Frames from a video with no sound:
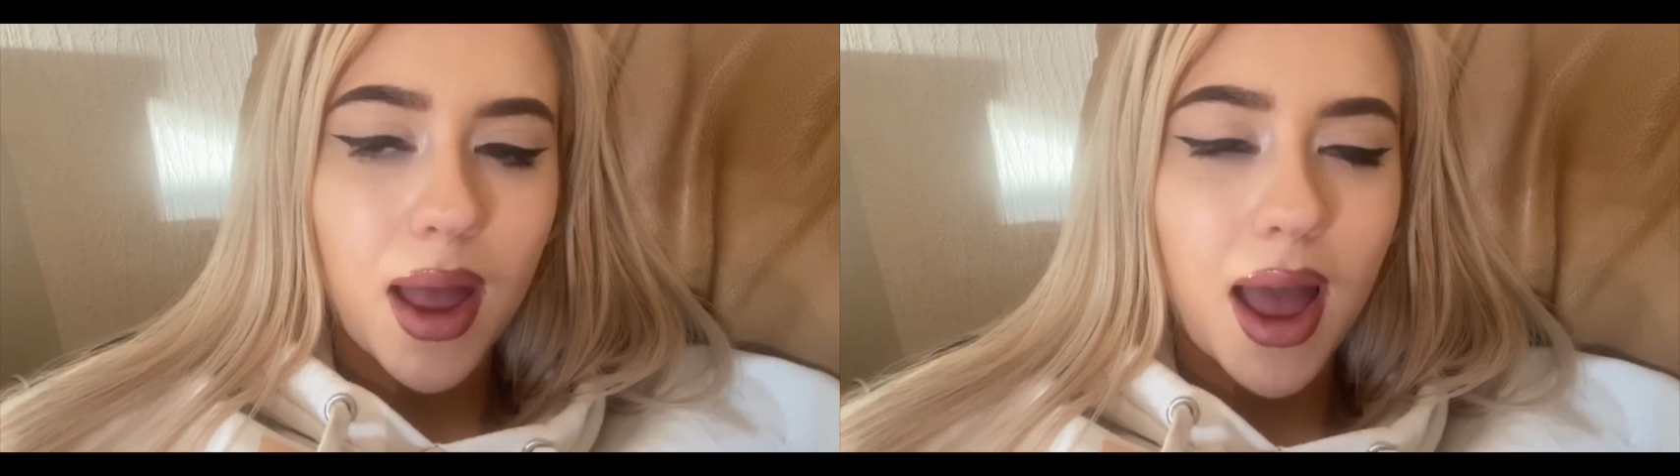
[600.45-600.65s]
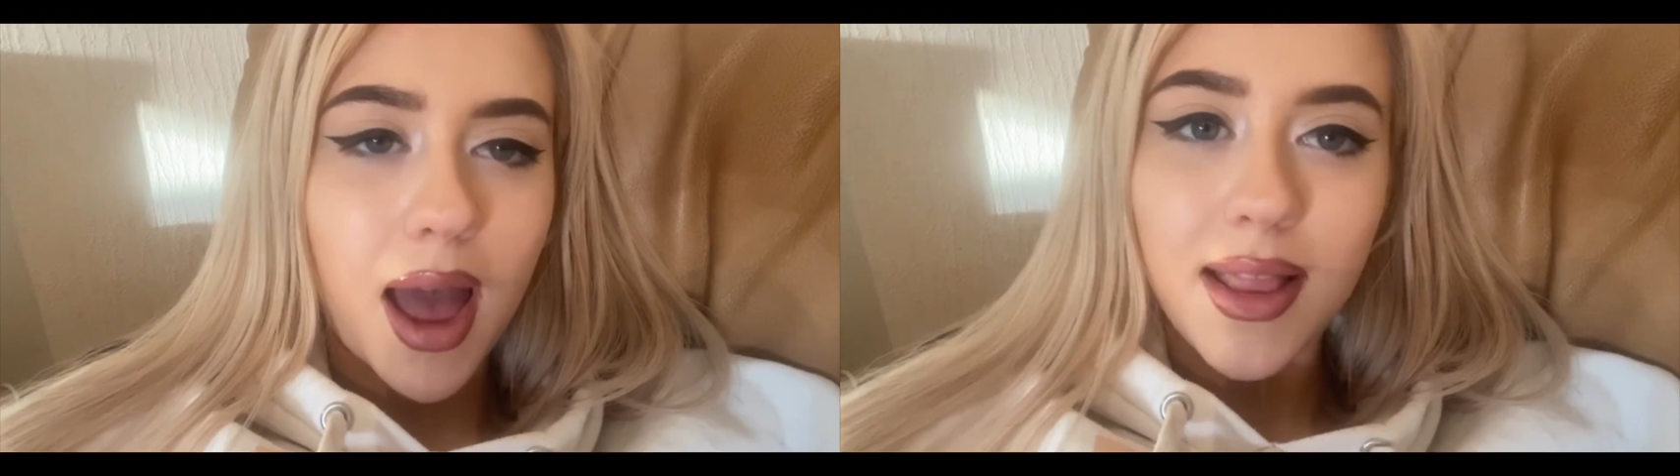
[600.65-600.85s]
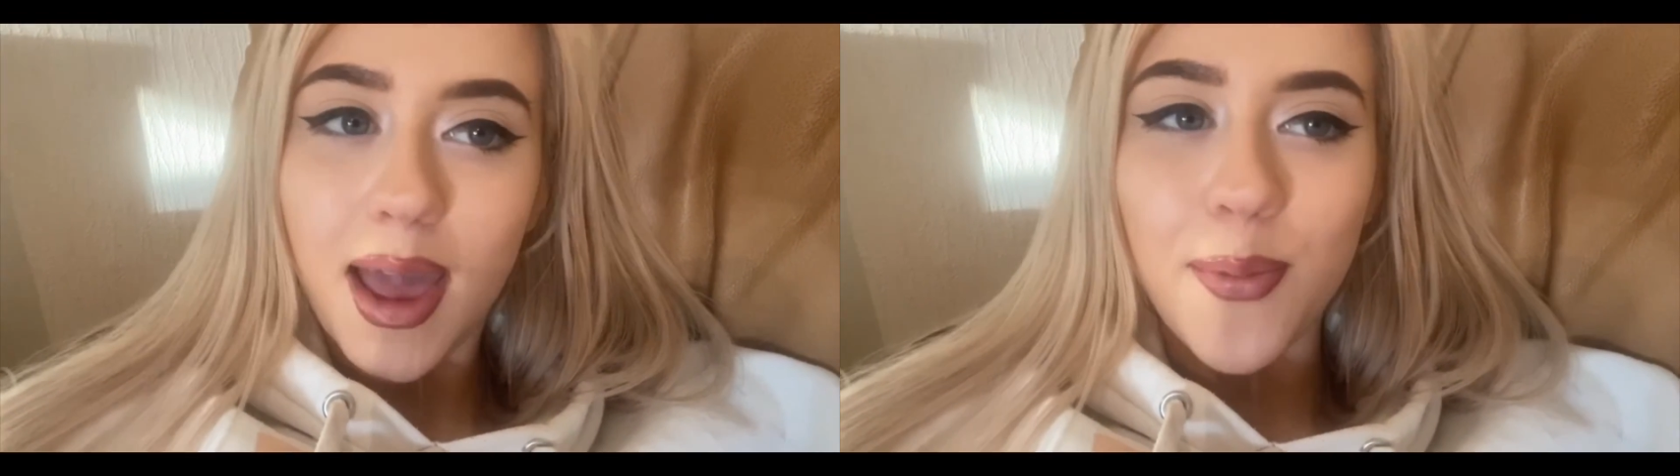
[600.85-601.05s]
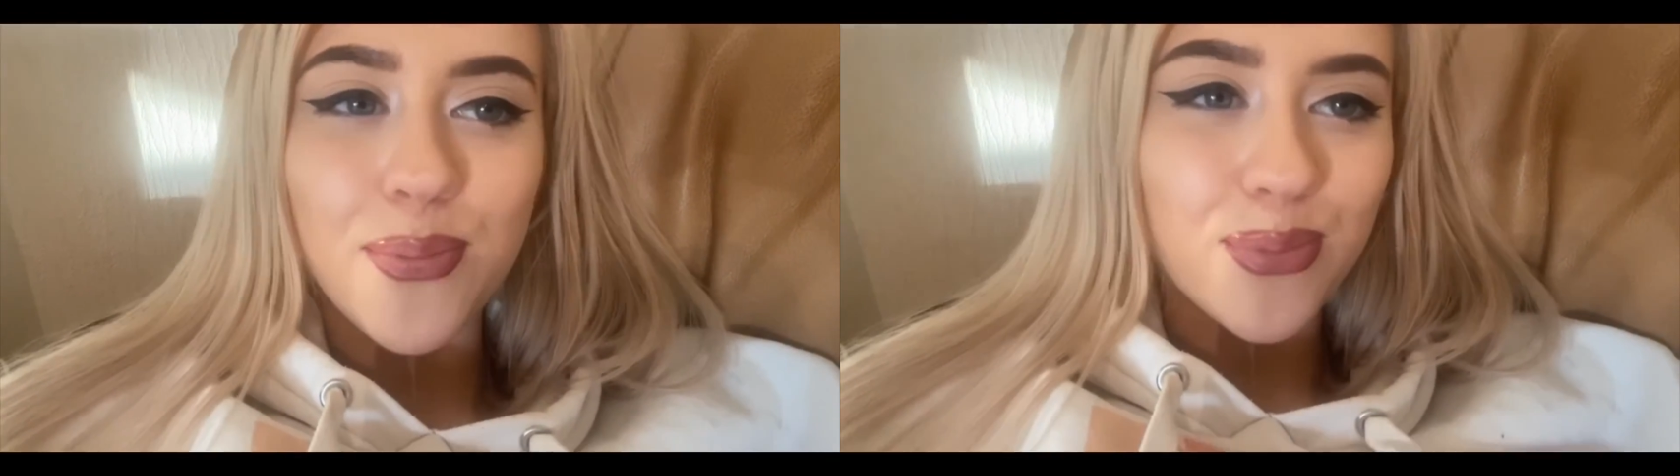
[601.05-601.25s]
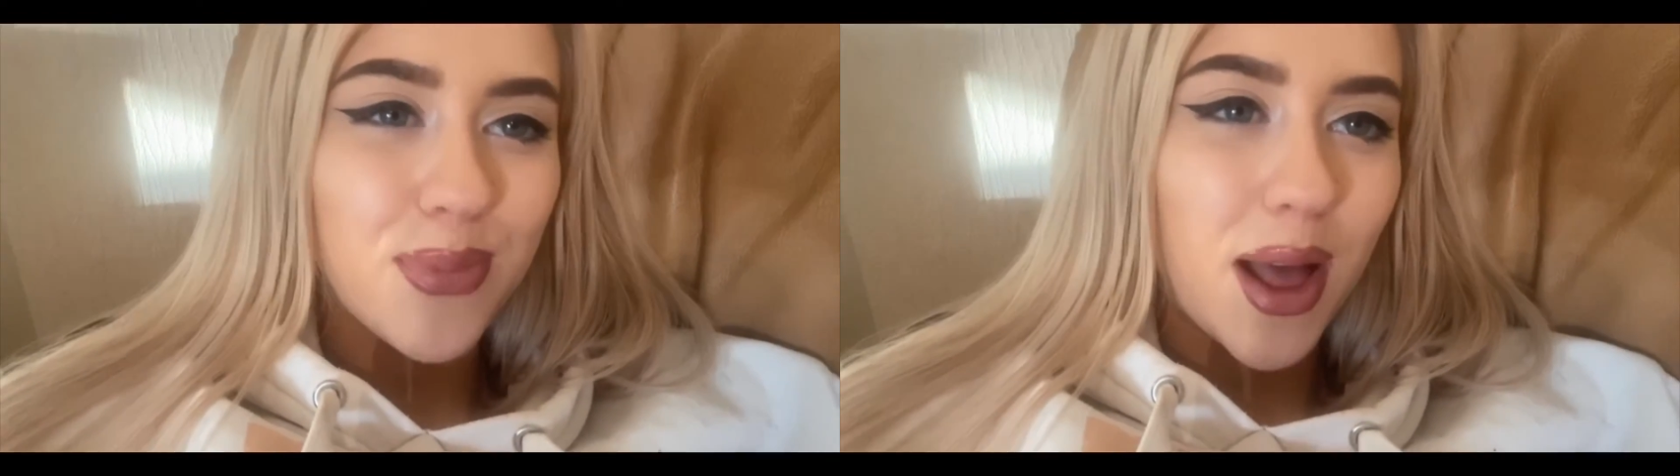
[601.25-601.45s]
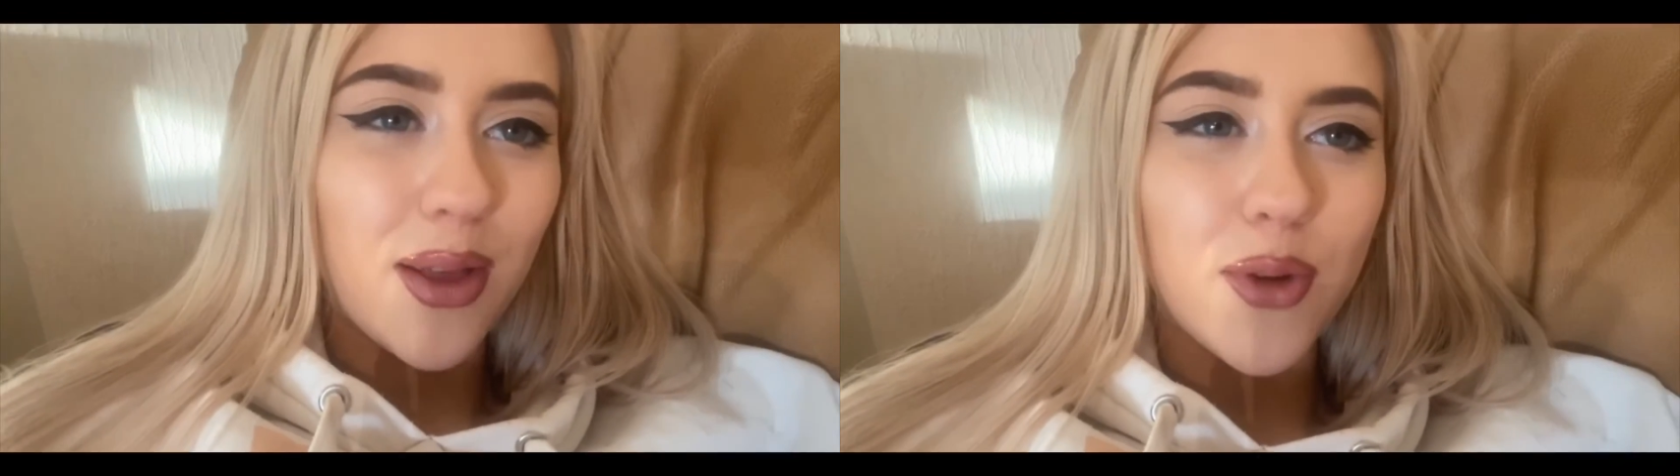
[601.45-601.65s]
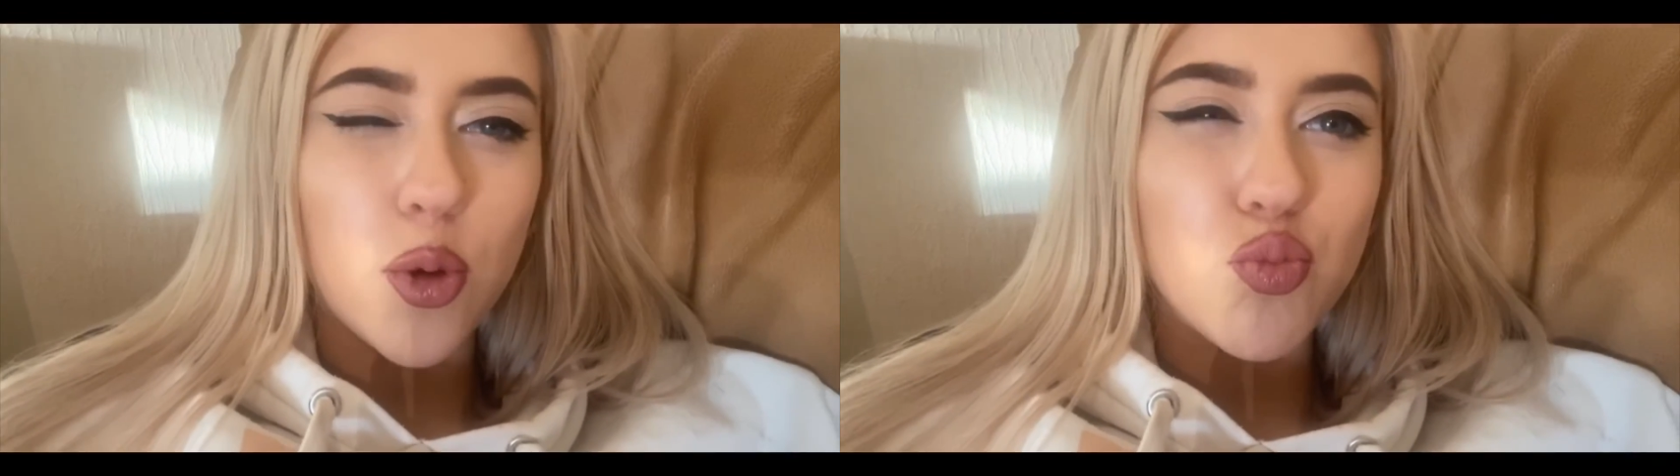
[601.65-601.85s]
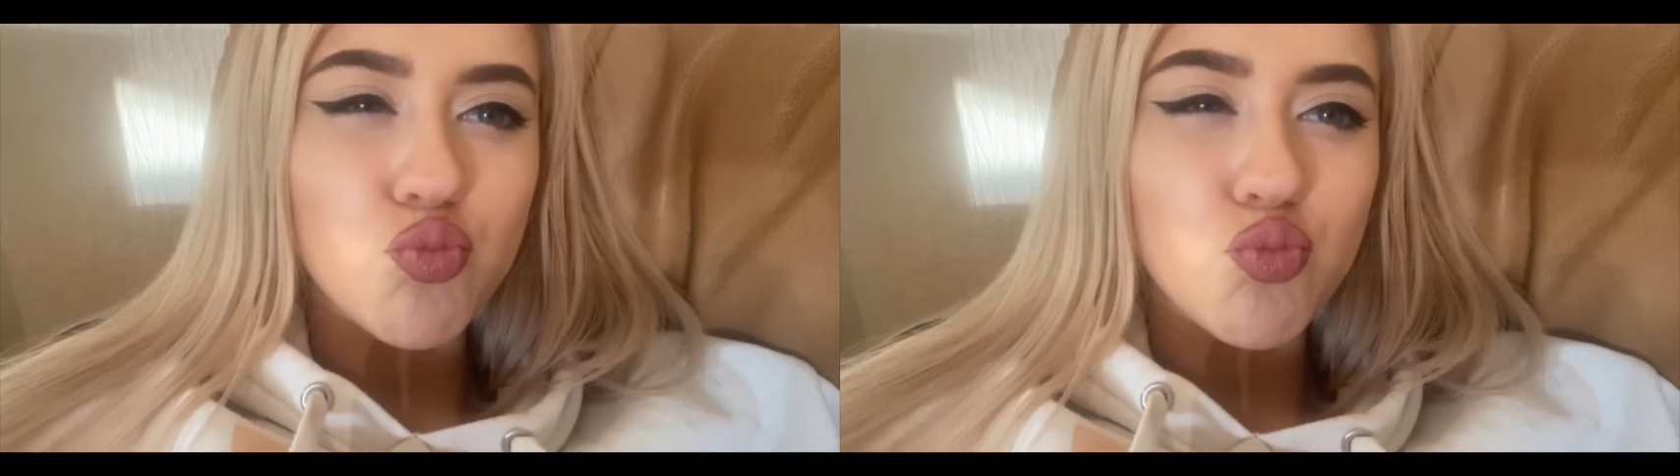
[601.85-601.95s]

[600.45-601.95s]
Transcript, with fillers: And yeah, I love you.